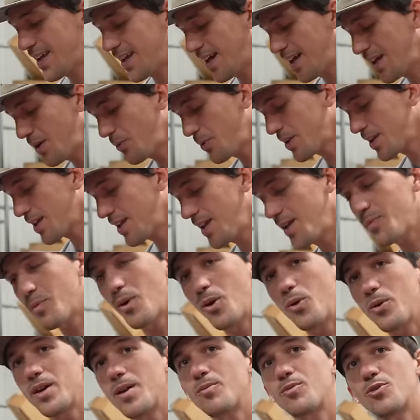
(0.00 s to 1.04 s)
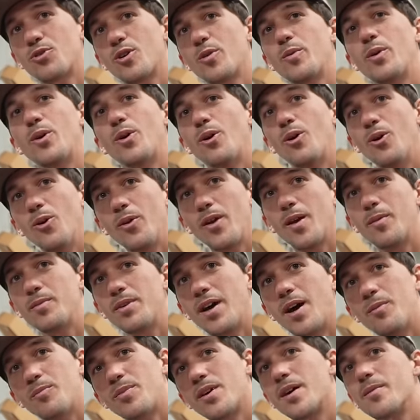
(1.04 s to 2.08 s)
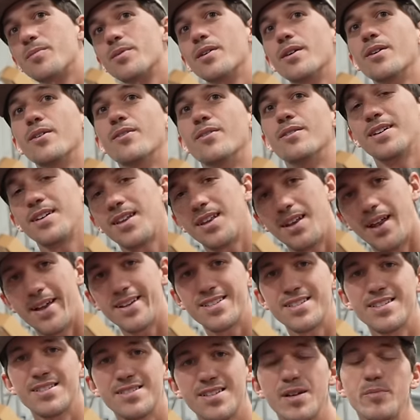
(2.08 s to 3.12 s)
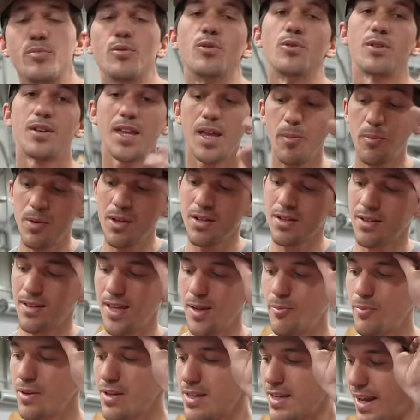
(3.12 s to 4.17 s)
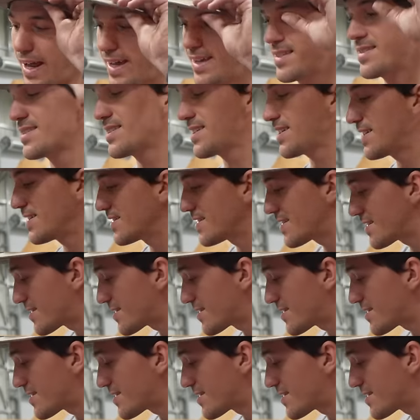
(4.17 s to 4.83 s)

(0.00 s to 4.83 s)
Kind of want to keep OEM turbo, OEM downpipe though. I nice think you, and simple. I think you Keep it, keep it nice and